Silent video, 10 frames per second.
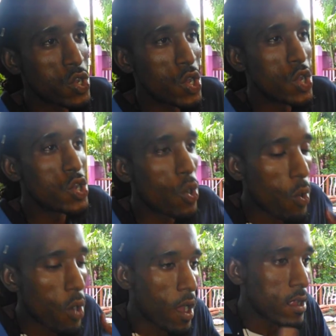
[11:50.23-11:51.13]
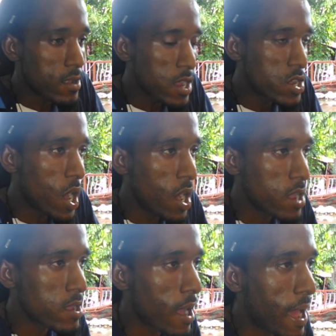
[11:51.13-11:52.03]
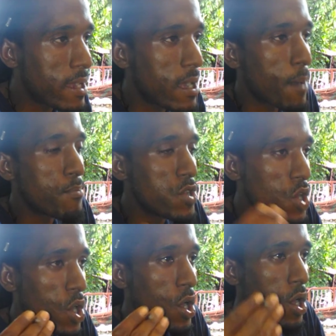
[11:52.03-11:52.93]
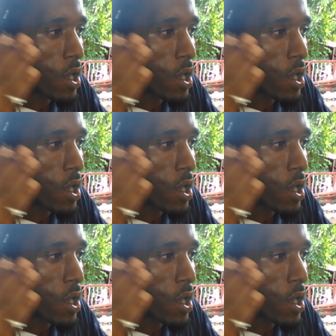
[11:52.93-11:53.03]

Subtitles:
towards this knowledge to adapt your